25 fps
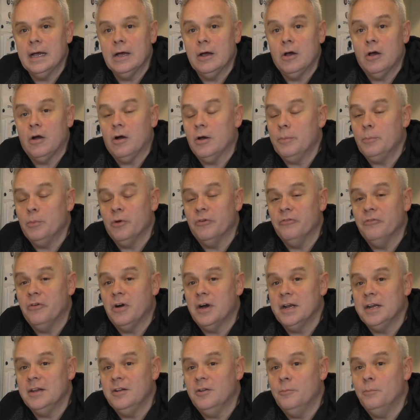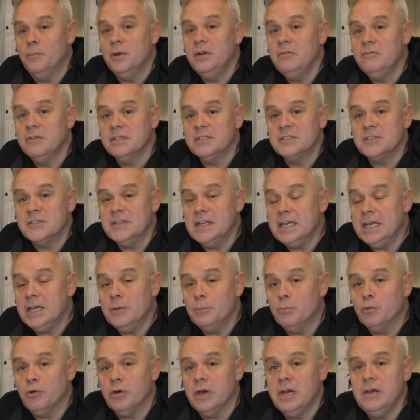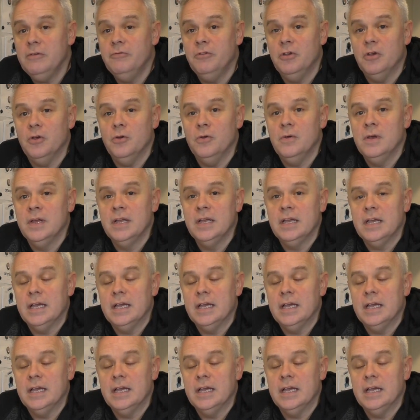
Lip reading: I provided a bit of a sneak preview